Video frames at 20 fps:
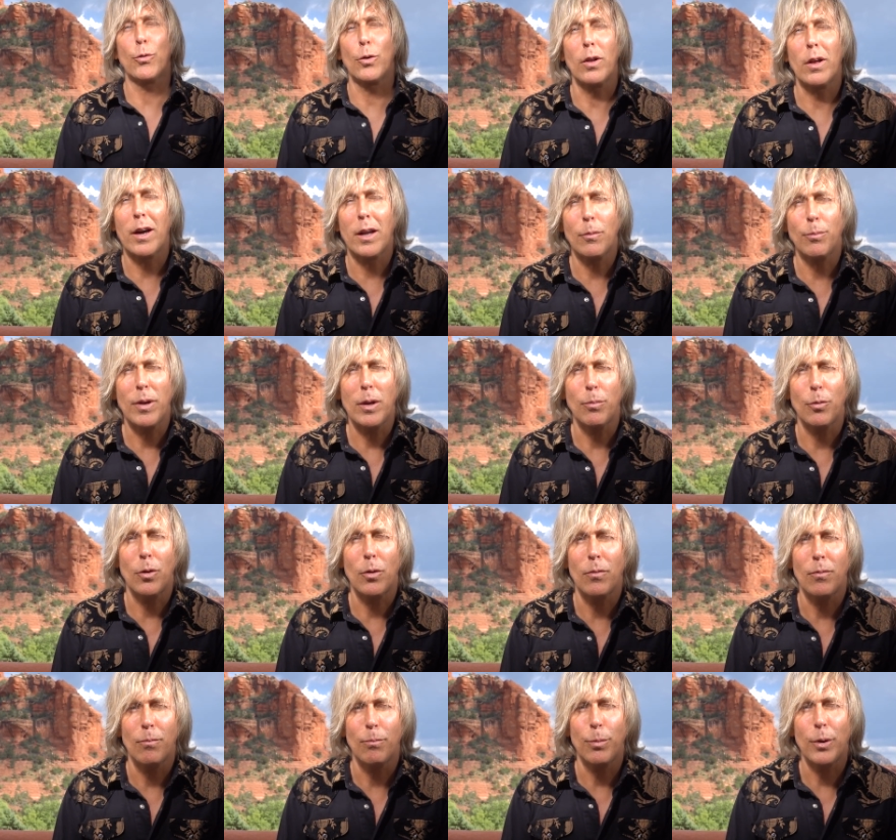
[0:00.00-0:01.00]
for a lot of
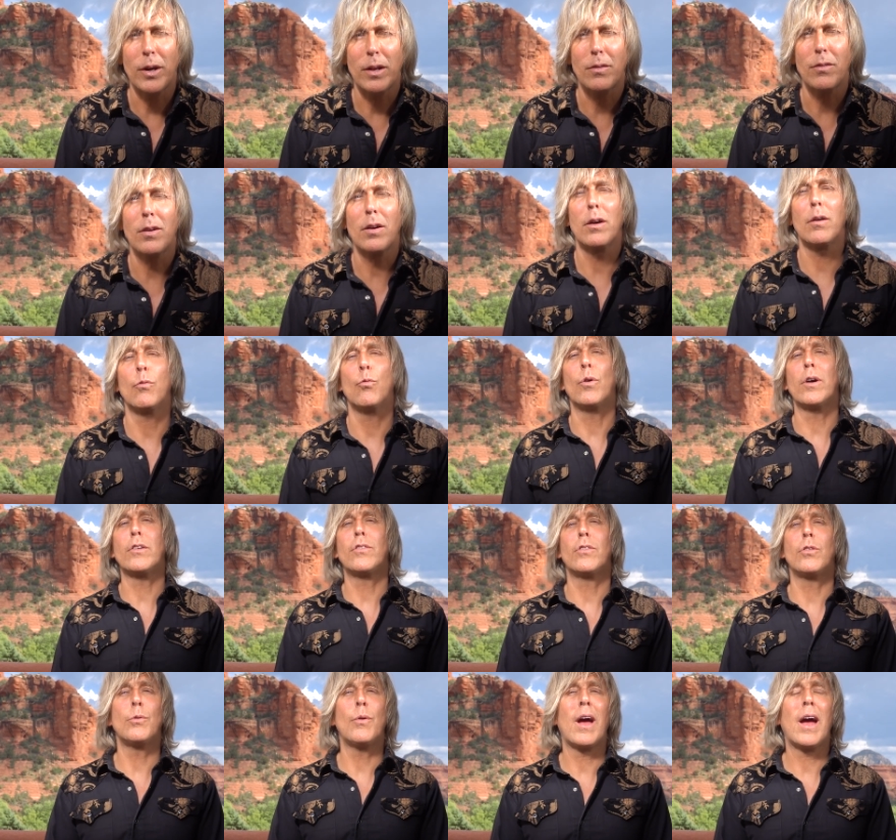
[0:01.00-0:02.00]
people, but
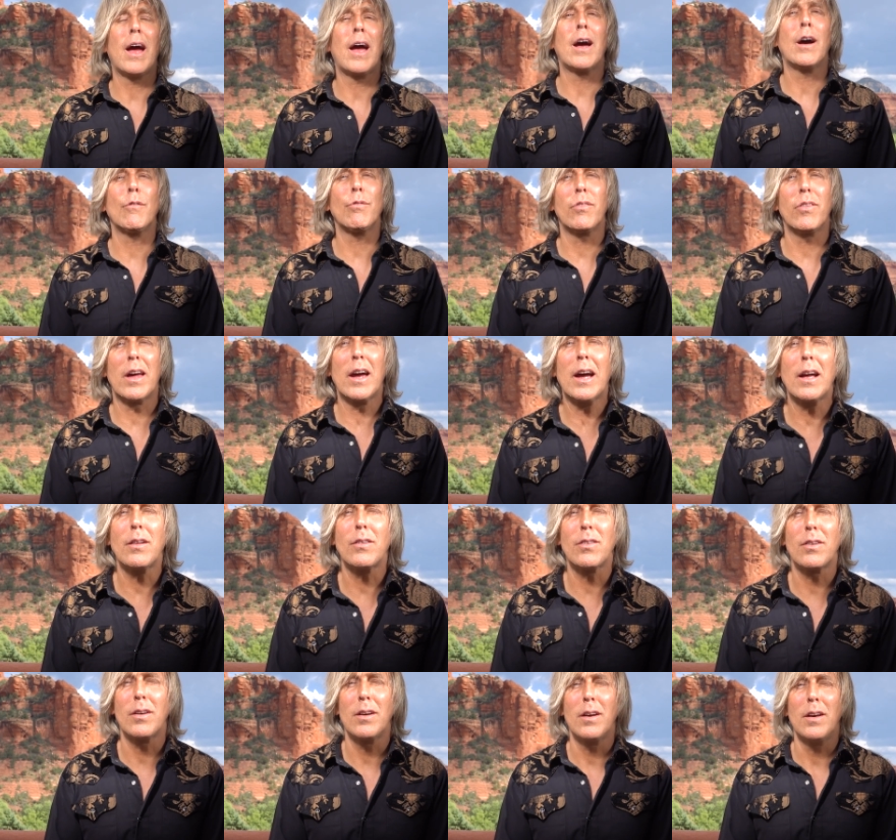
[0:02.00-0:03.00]
once you have
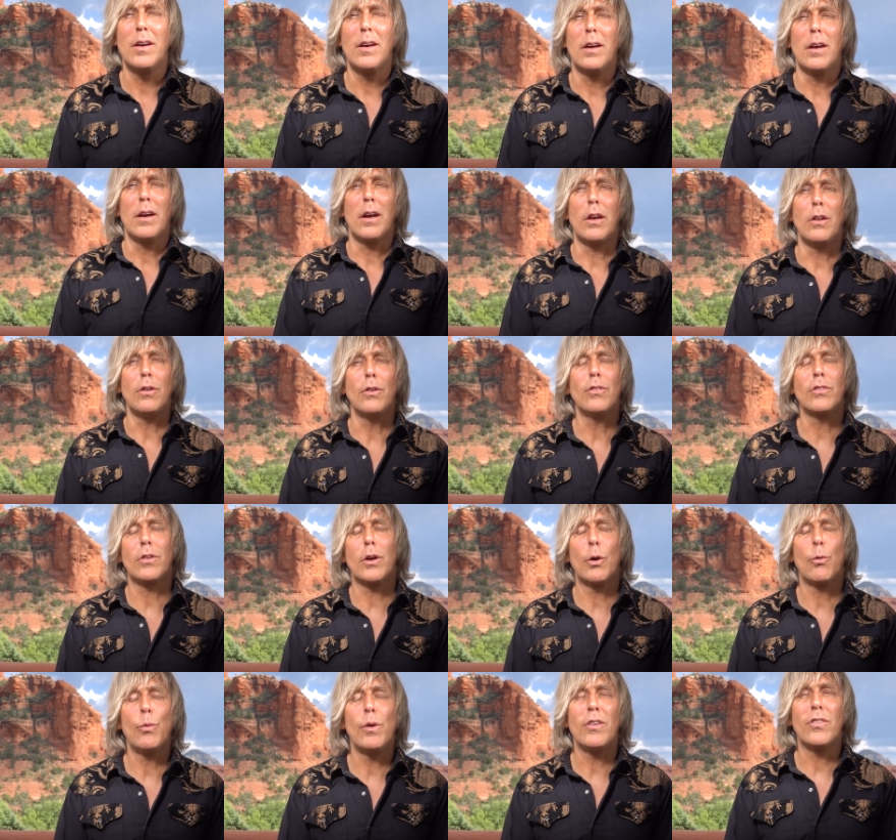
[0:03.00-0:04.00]
that and you
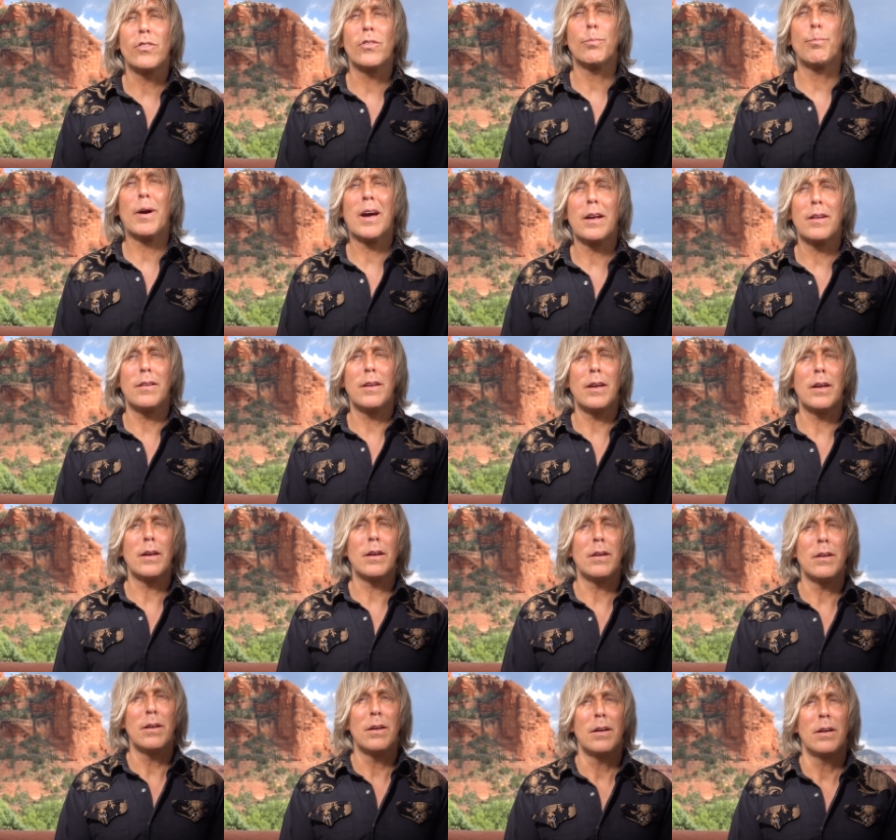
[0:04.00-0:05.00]
start
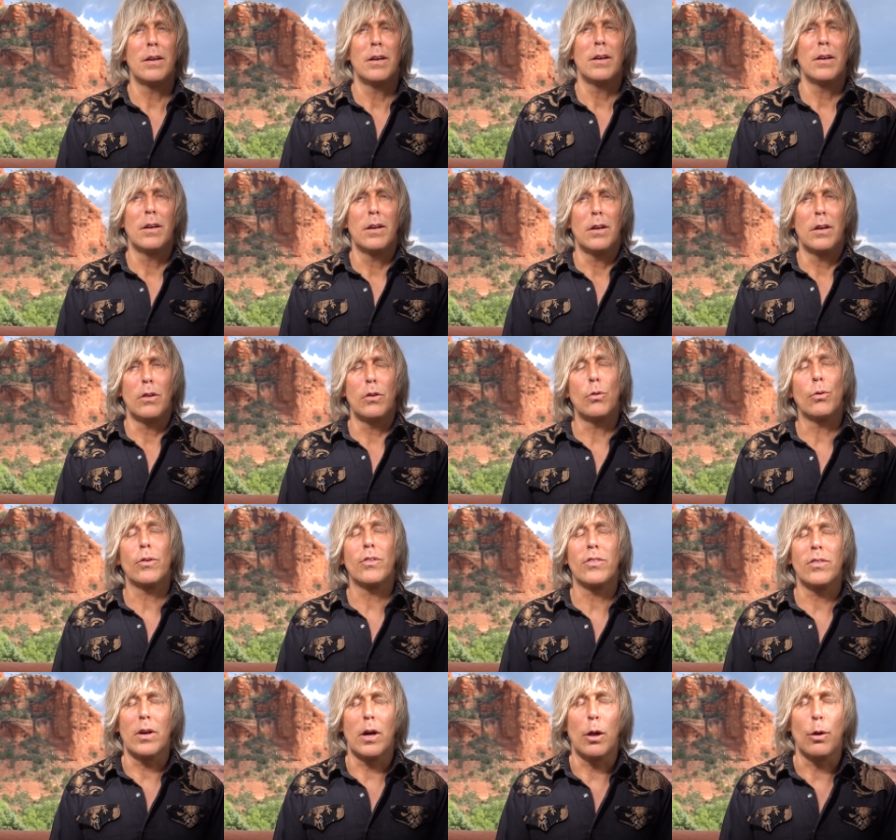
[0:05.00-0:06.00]
respecting
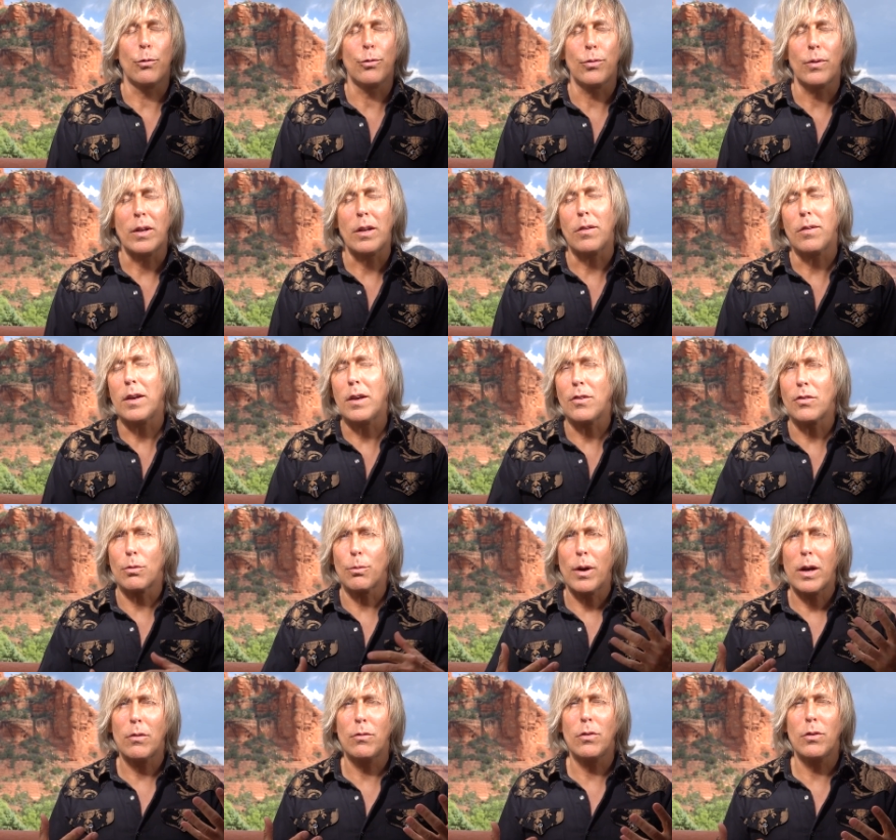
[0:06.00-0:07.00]
yourself and the things
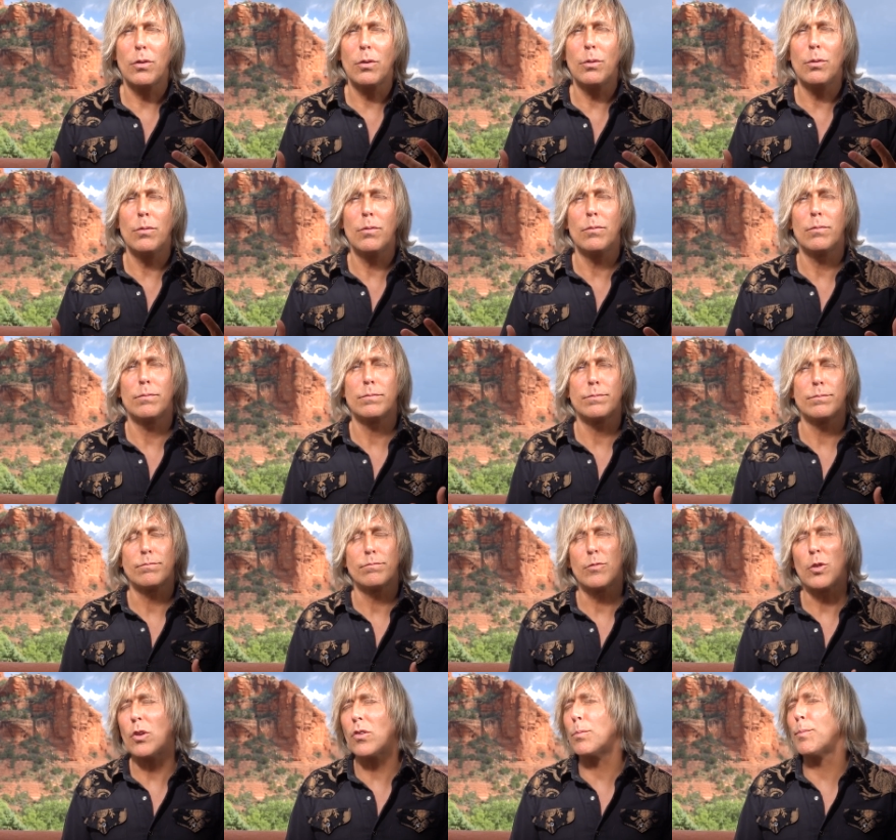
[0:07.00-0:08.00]
around you,
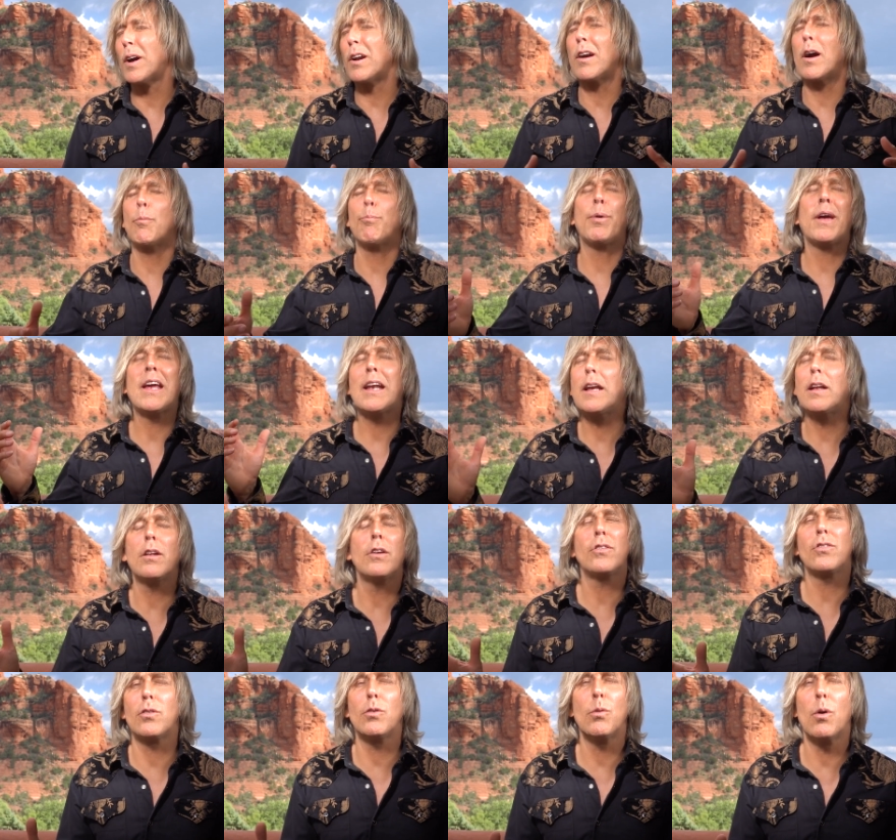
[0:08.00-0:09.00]
doesn't matter how
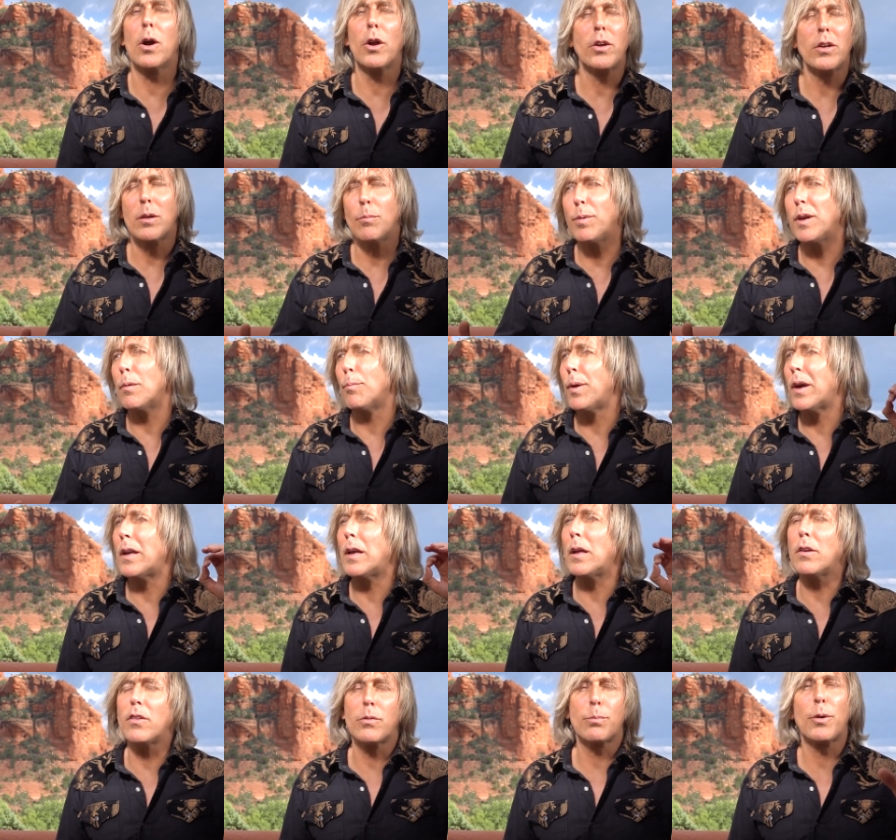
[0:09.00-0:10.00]
penniless you are. You could be a
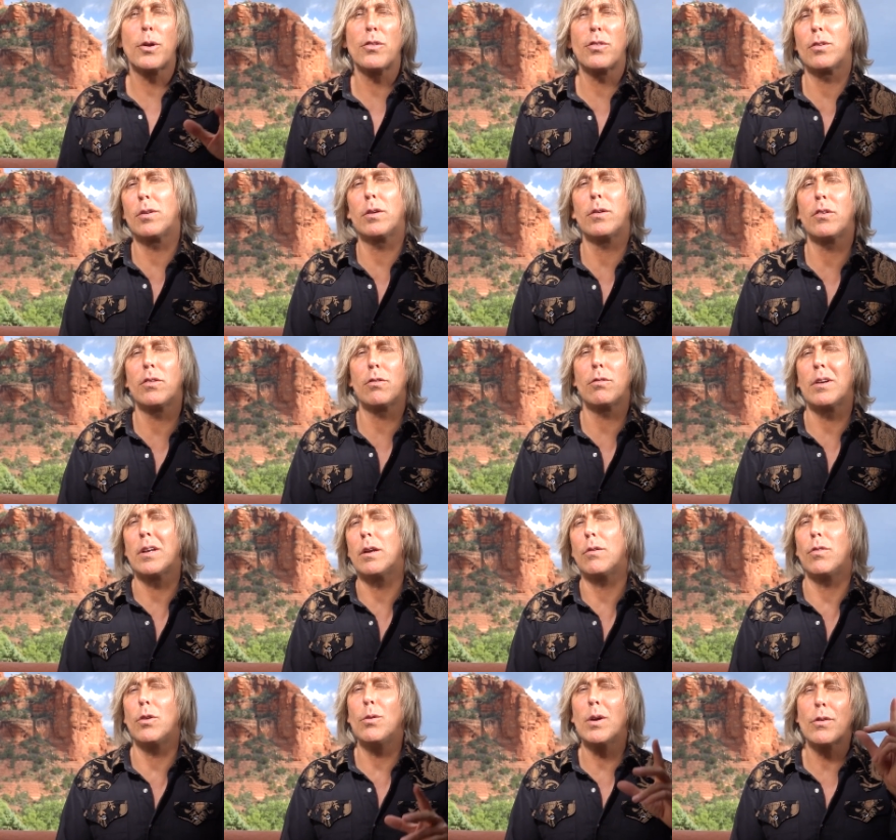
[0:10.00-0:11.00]
penniless person on the street.
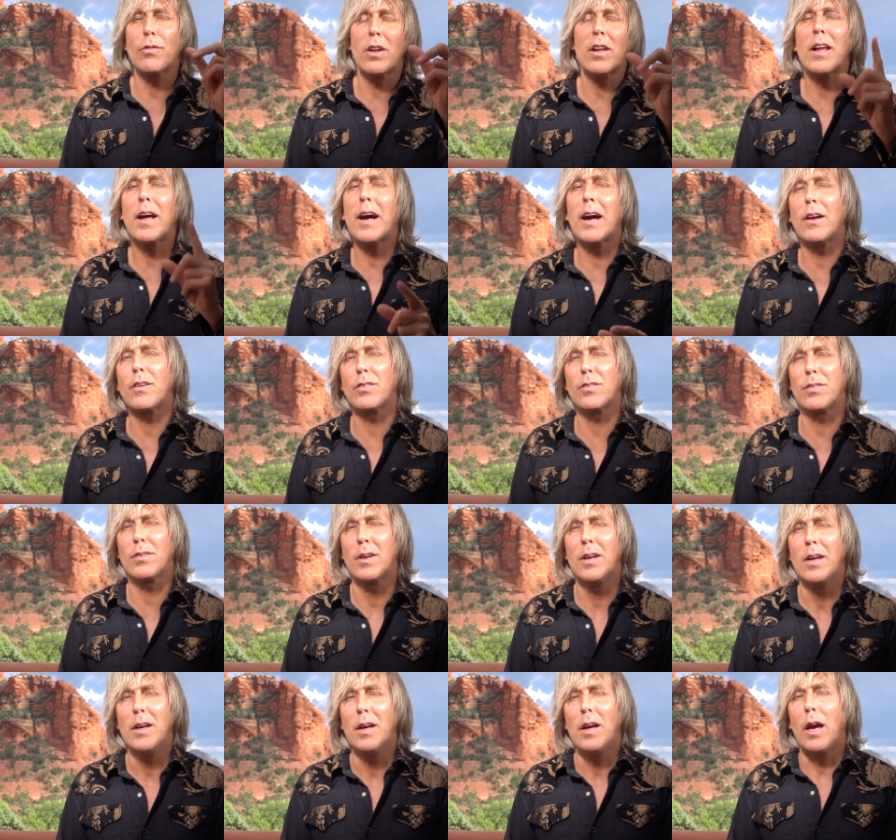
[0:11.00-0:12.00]
If you have class
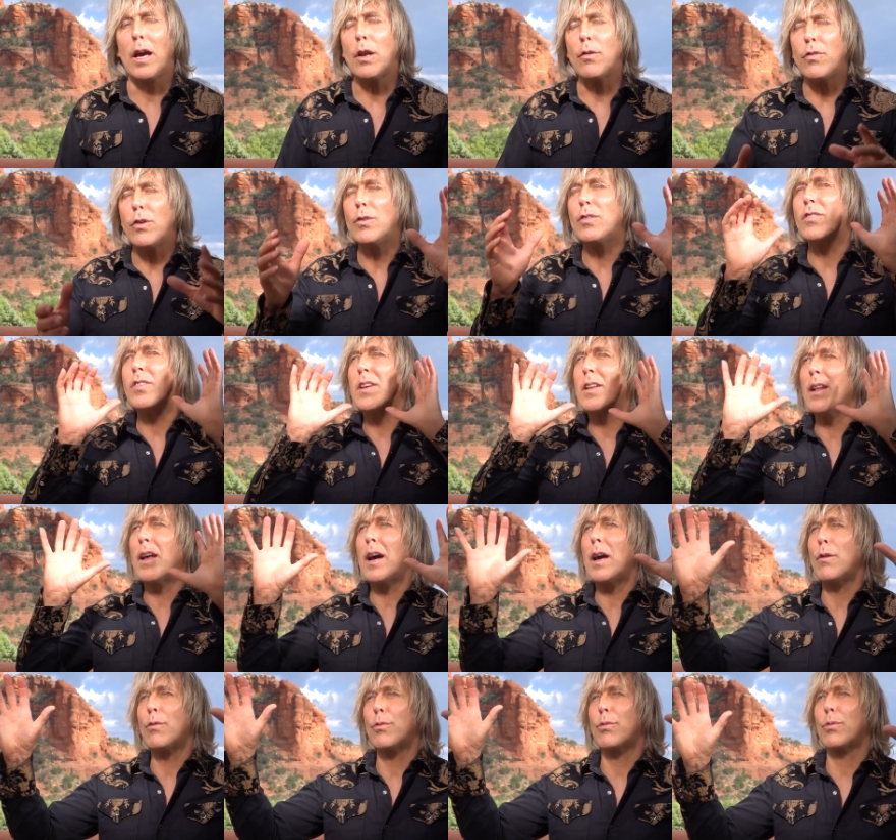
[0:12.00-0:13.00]
and if you see
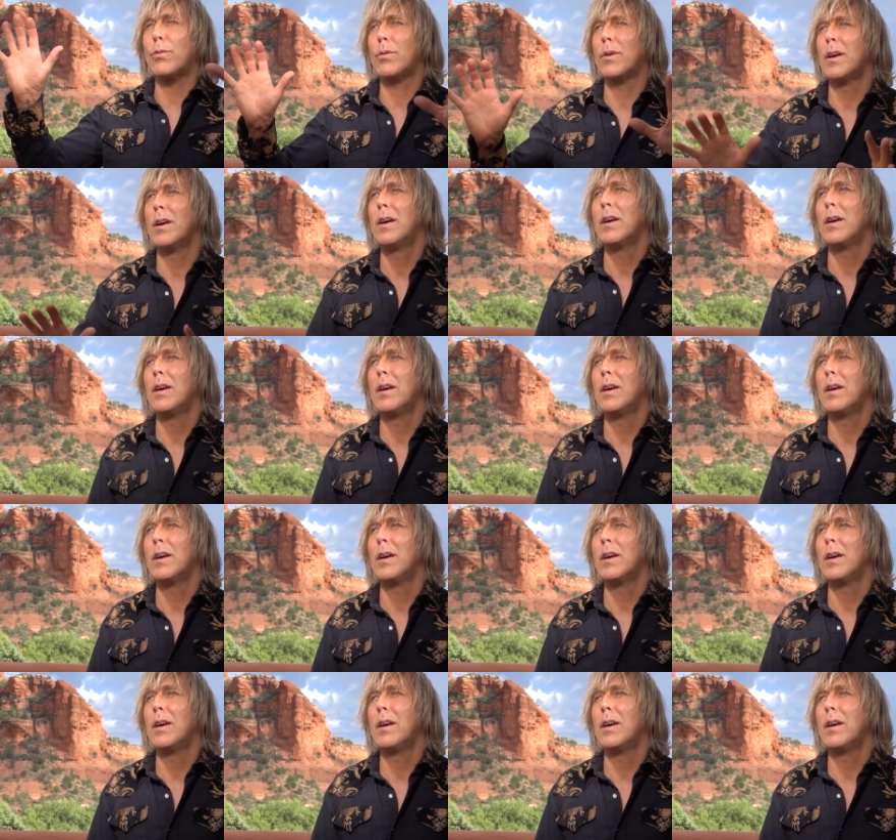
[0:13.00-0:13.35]
life